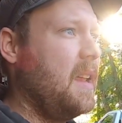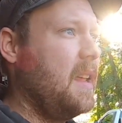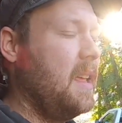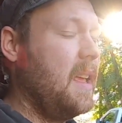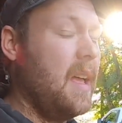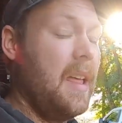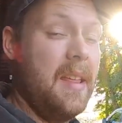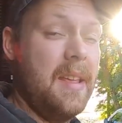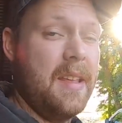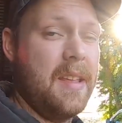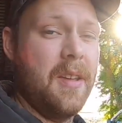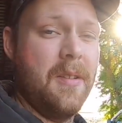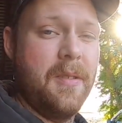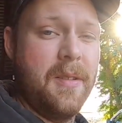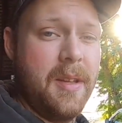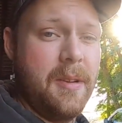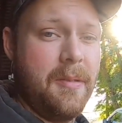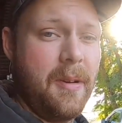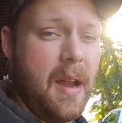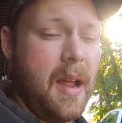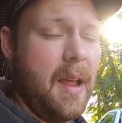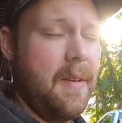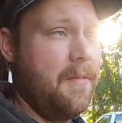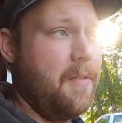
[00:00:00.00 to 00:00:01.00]
I think he only
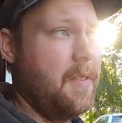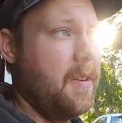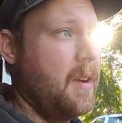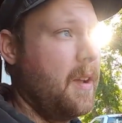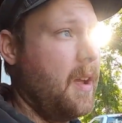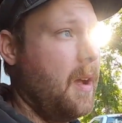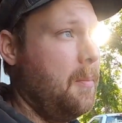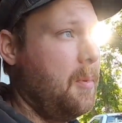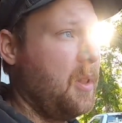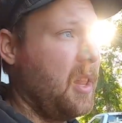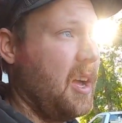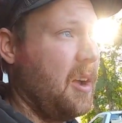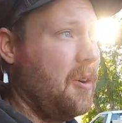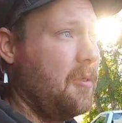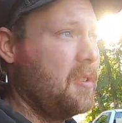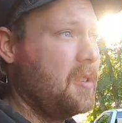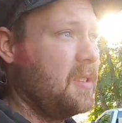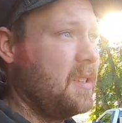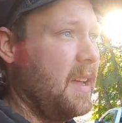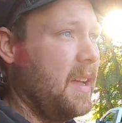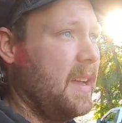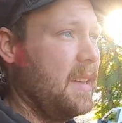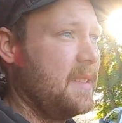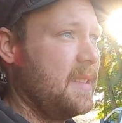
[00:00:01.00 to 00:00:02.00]
ran for a couple
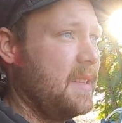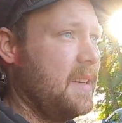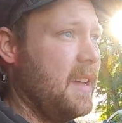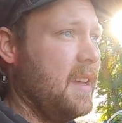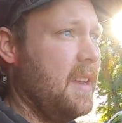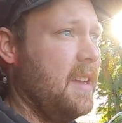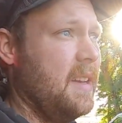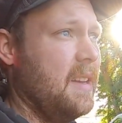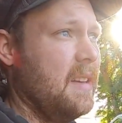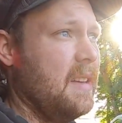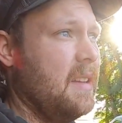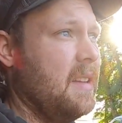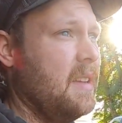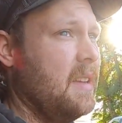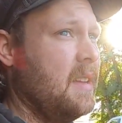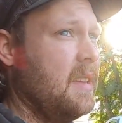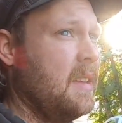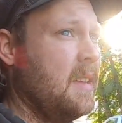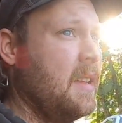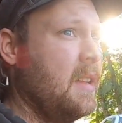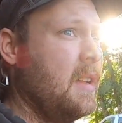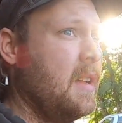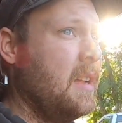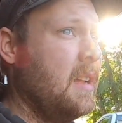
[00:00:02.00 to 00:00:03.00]
hours last night.
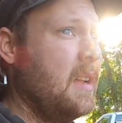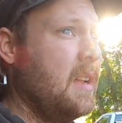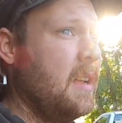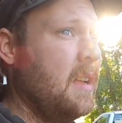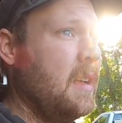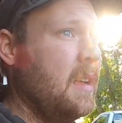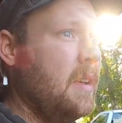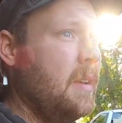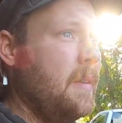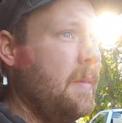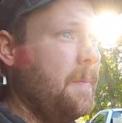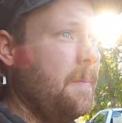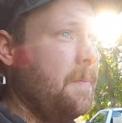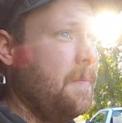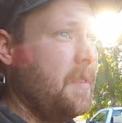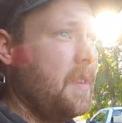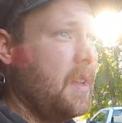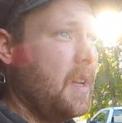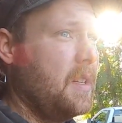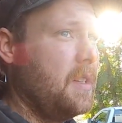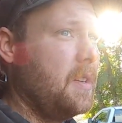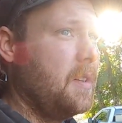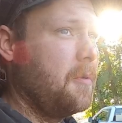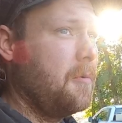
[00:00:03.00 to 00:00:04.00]

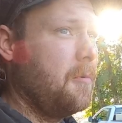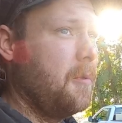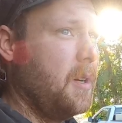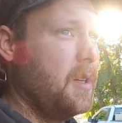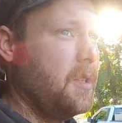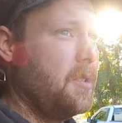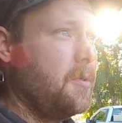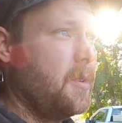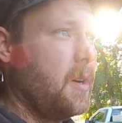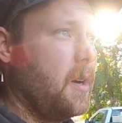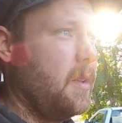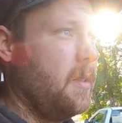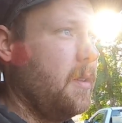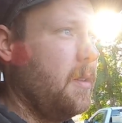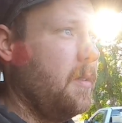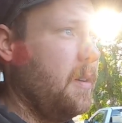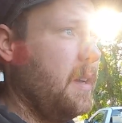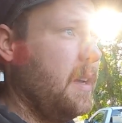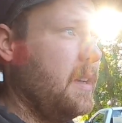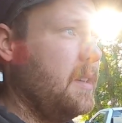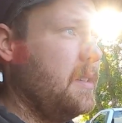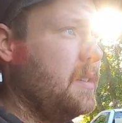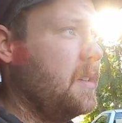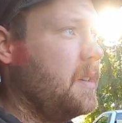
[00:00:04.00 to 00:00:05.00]
I took one truckload
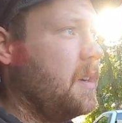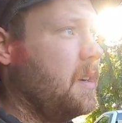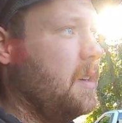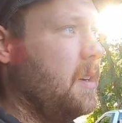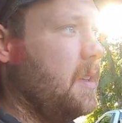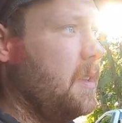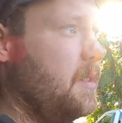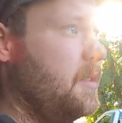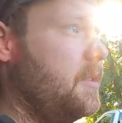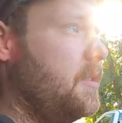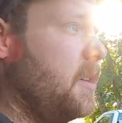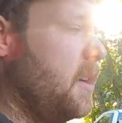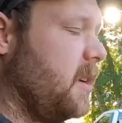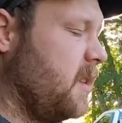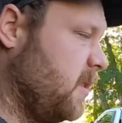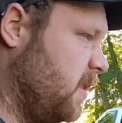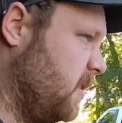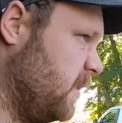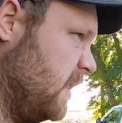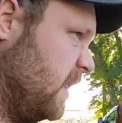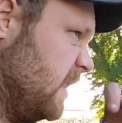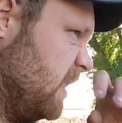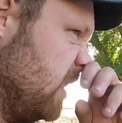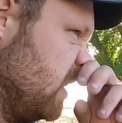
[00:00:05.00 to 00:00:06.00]
in, took another
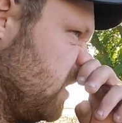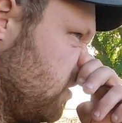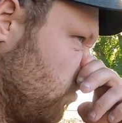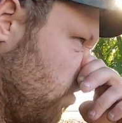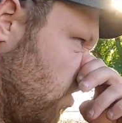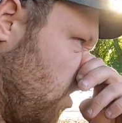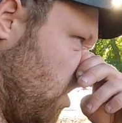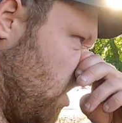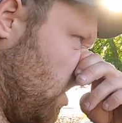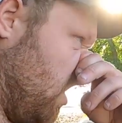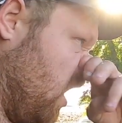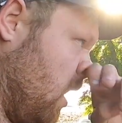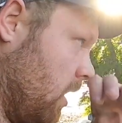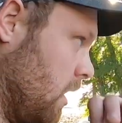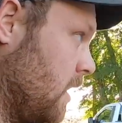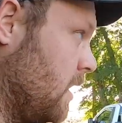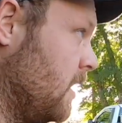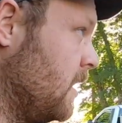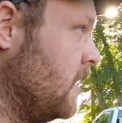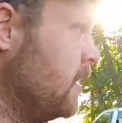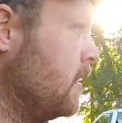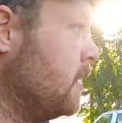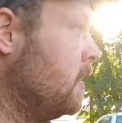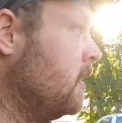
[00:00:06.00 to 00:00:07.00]
truckload in this morning,
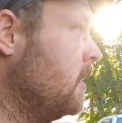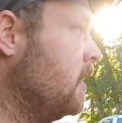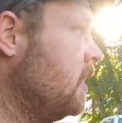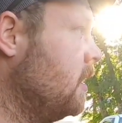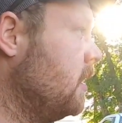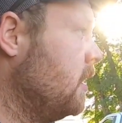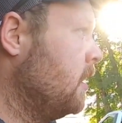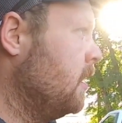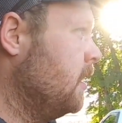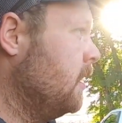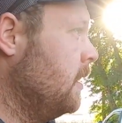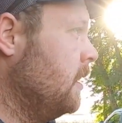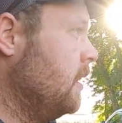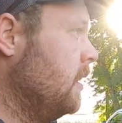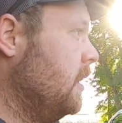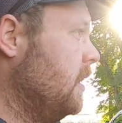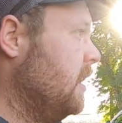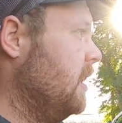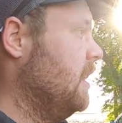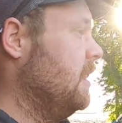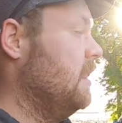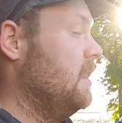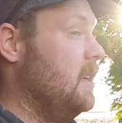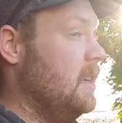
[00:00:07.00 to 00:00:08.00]

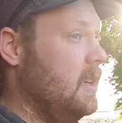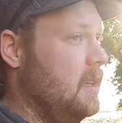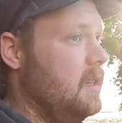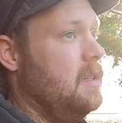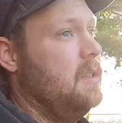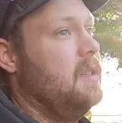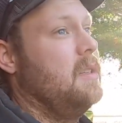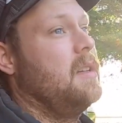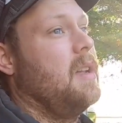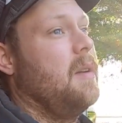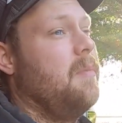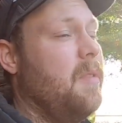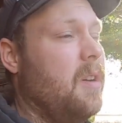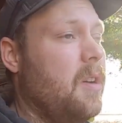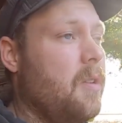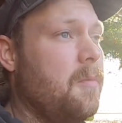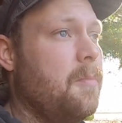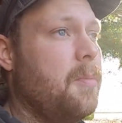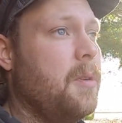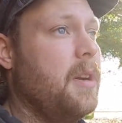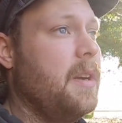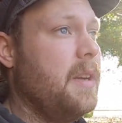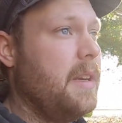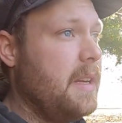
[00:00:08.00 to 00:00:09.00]
and the yield is coming out
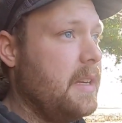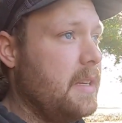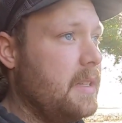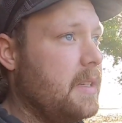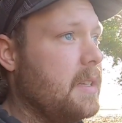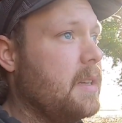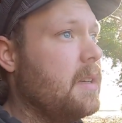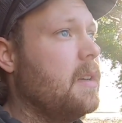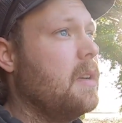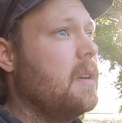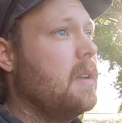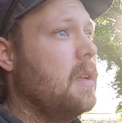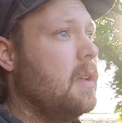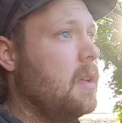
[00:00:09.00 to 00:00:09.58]
pretty decent.